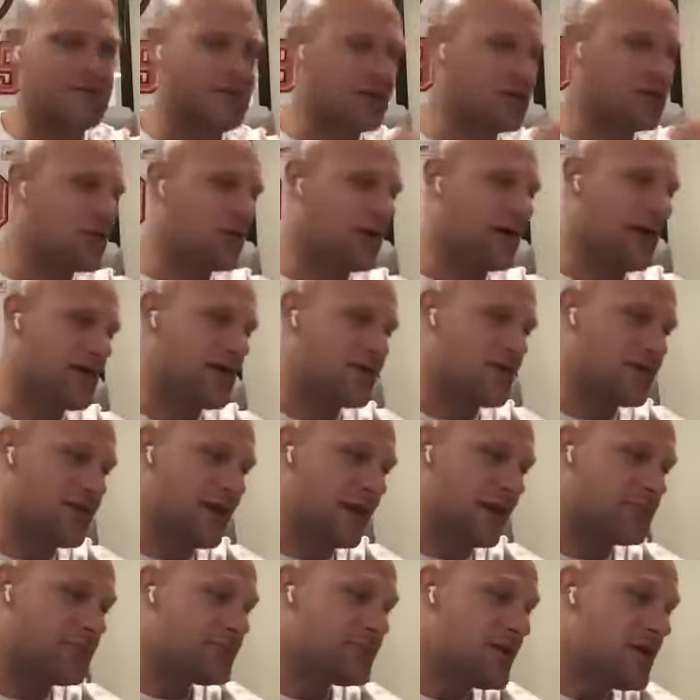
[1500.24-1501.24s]
to look at
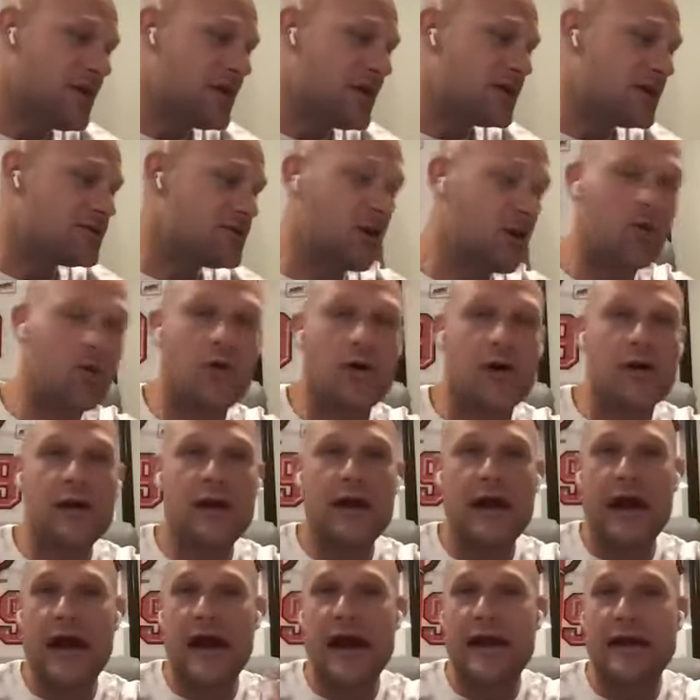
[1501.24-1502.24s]
everything. So
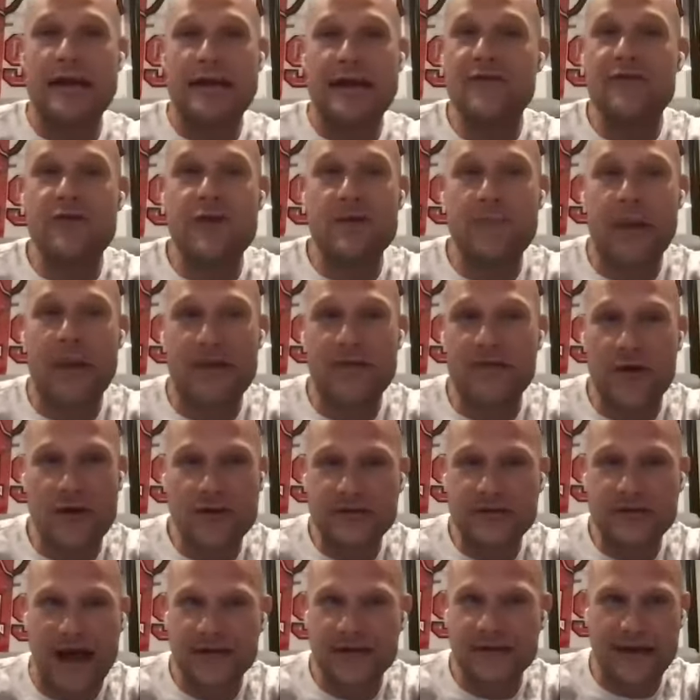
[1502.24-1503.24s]
and even my first
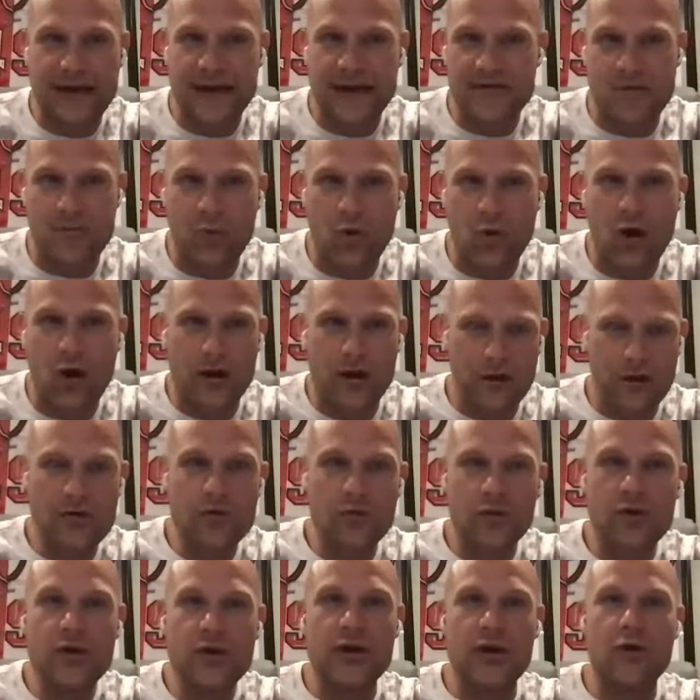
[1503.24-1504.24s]
house I ever bought,
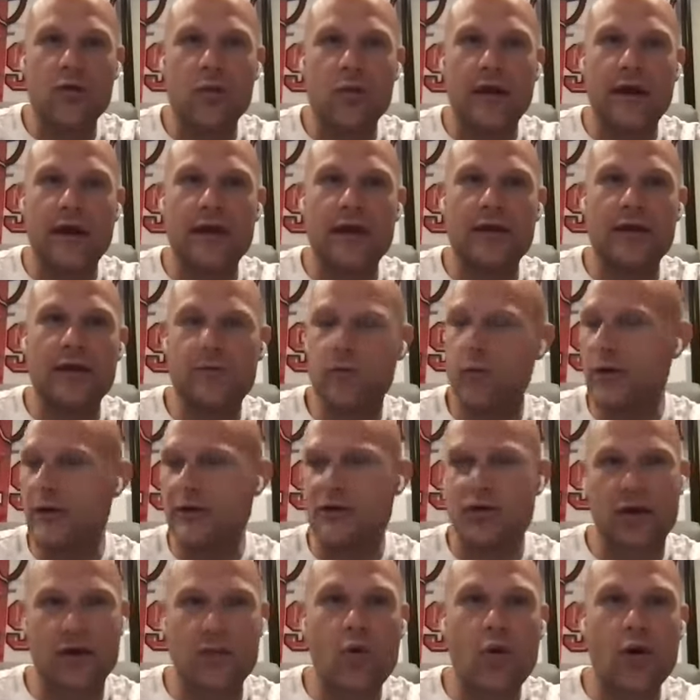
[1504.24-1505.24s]
you know, we we
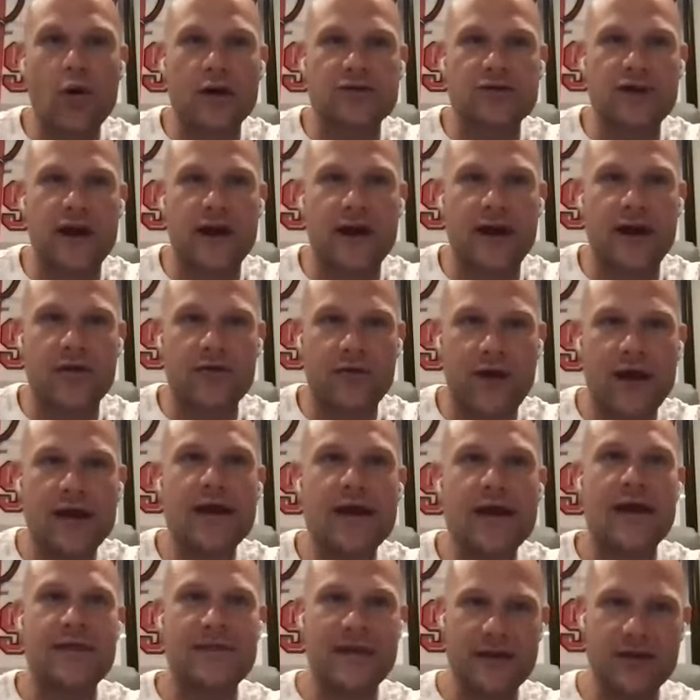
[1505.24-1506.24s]
took a mortgage on it, right?
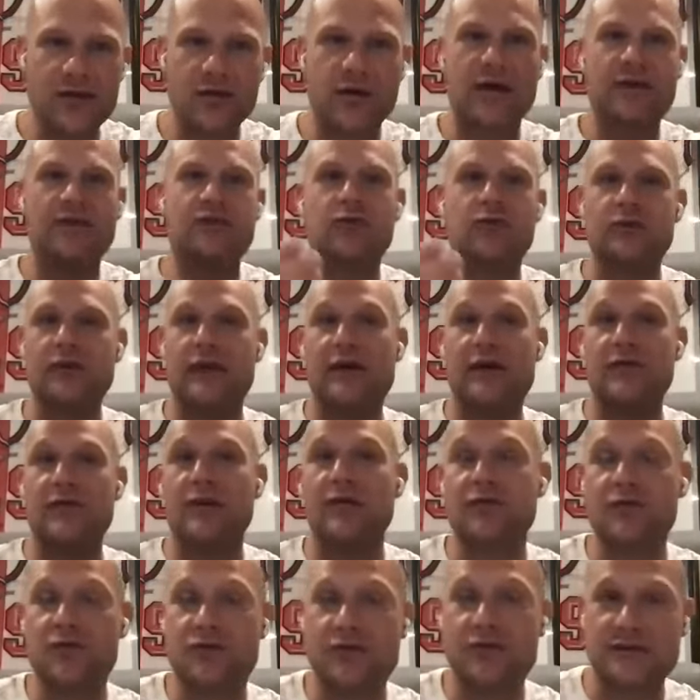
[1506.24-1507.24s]
And then you'll get to a level
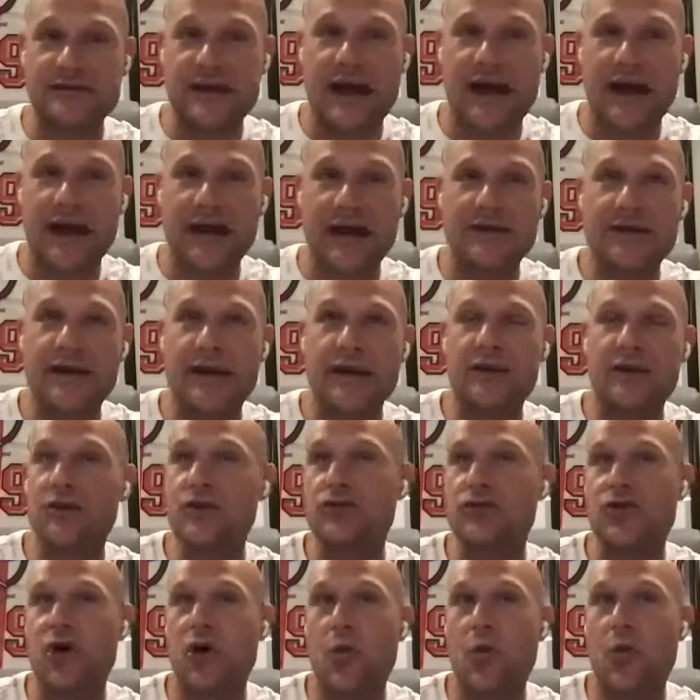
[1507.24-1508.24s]
if you decide that you
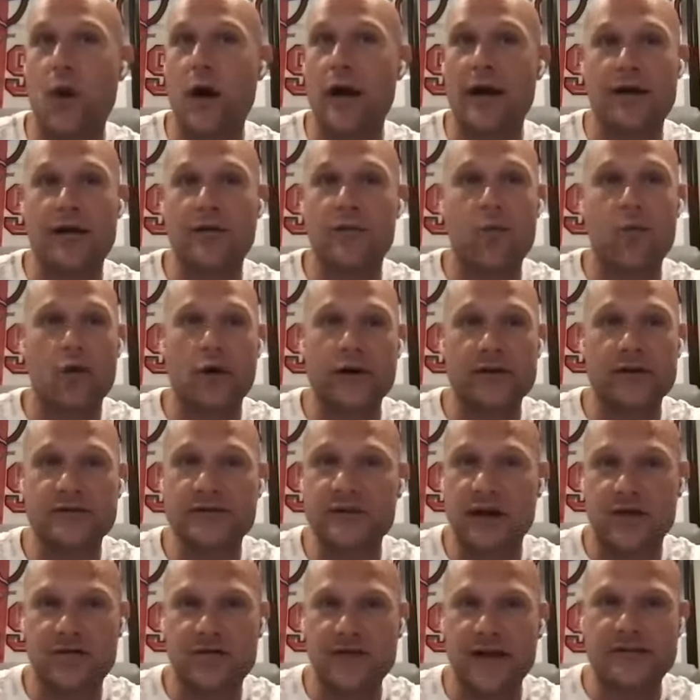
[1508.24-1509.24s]
don't want to mortgage
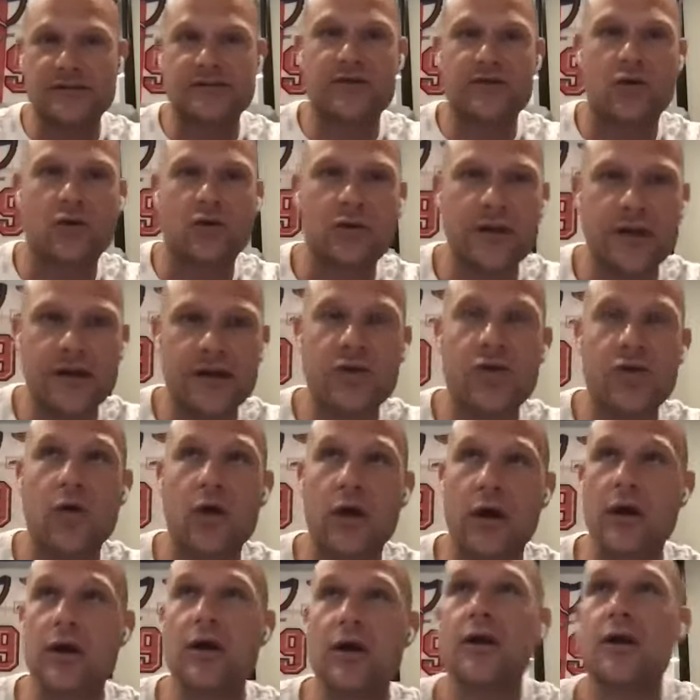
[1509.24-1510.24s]
stuff, that's totally
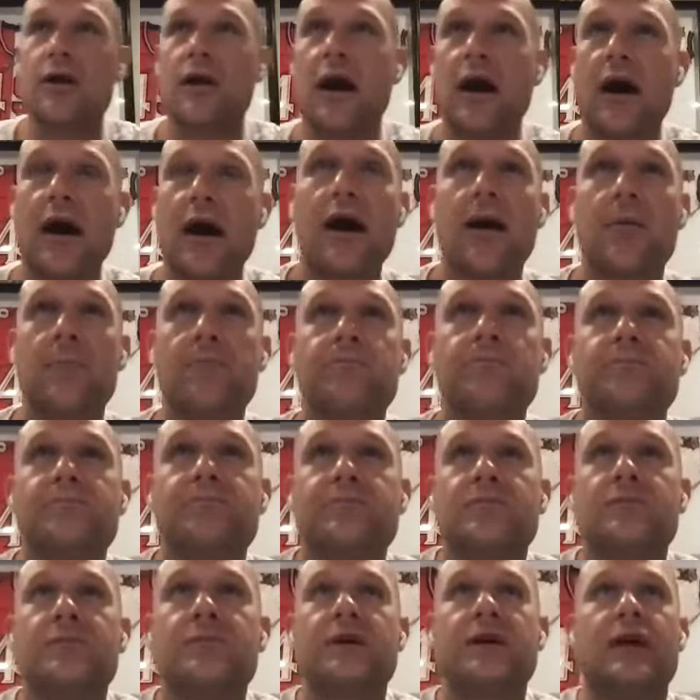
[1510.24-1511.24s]
your um,
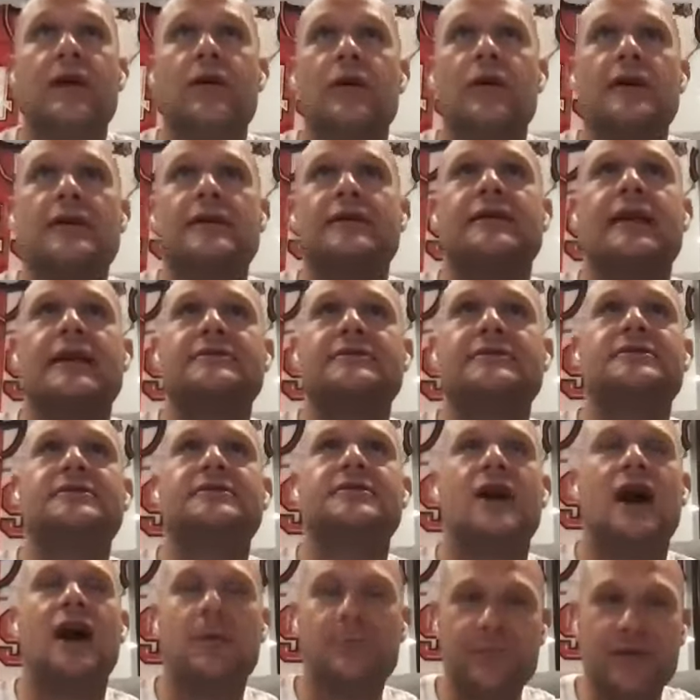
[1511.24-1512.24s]
you know, it, that's
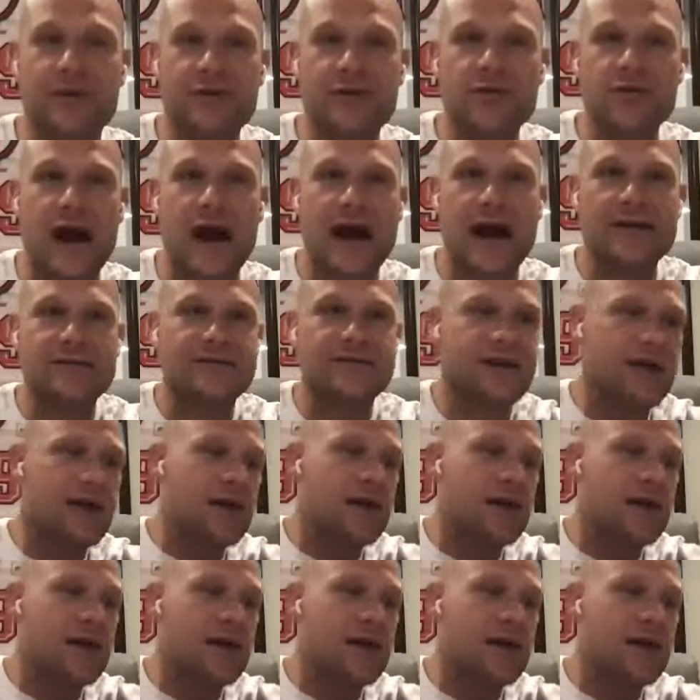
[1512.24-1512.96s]
up to you guys.